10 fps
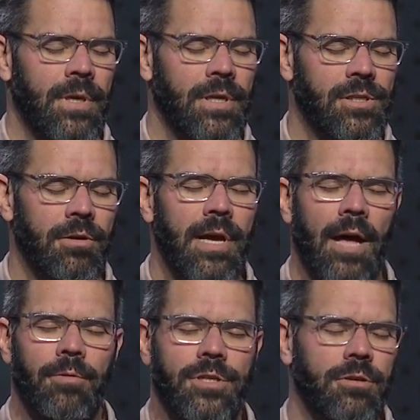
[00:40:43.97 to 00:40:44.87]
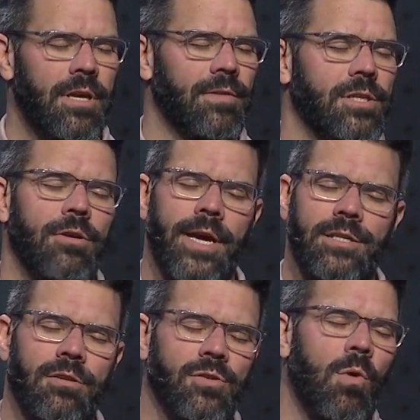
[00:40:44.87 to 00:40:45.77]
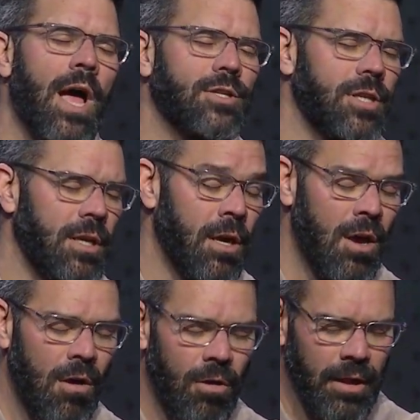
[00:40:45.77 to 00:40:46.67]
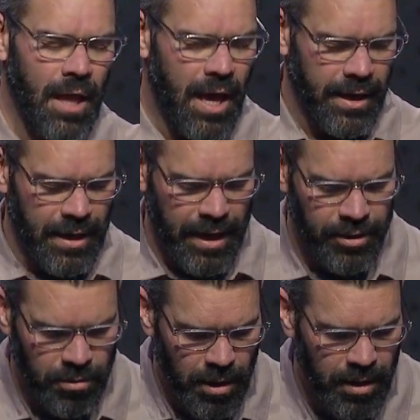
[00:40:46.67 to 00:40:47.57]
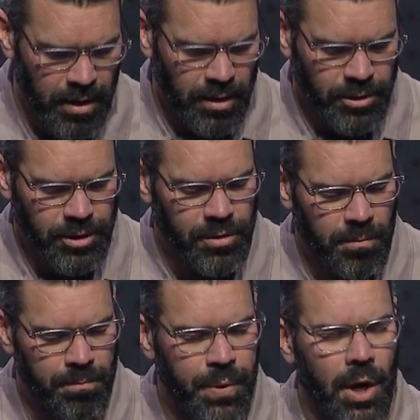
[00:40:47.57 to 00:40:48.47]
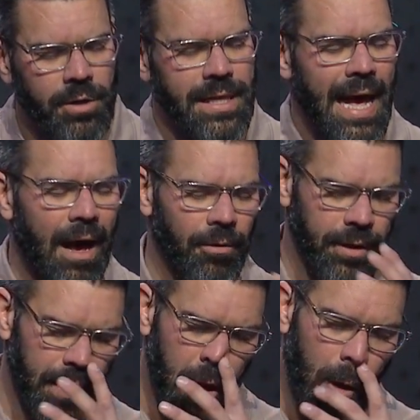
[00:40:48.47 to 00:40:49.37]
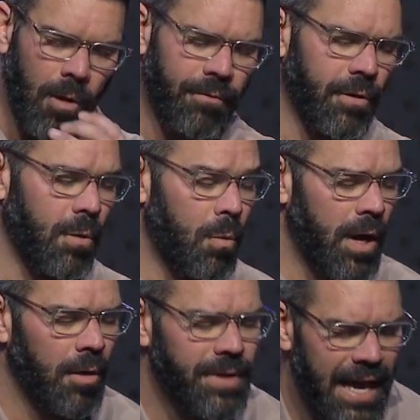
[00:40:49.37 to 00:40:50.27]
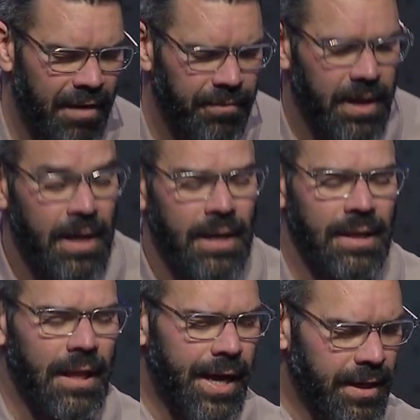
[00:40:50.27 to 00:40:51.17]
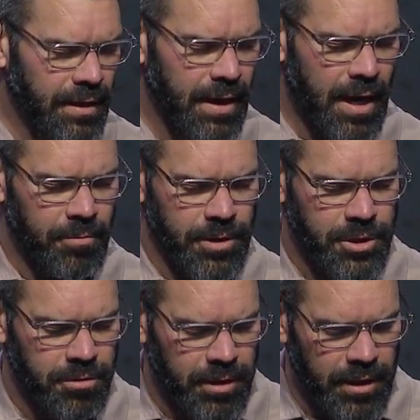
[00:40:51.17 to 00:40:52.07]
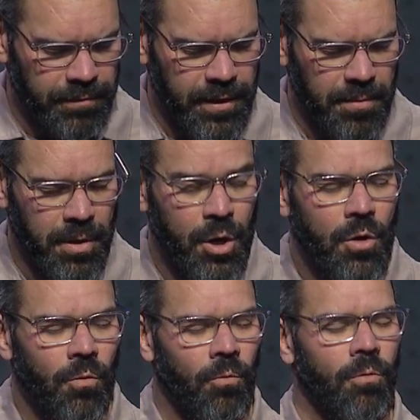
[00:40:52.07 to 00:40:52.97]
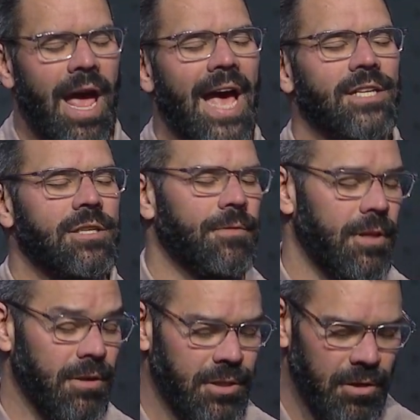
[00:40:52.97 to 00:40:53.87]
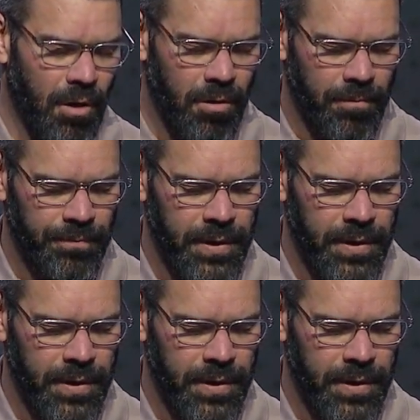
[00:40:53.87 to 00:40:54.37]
And so, God, would you give us grace? Those watching online, God, who are just burnt out and overwhelmed, heavy laden, God, would you give them rest for their soul?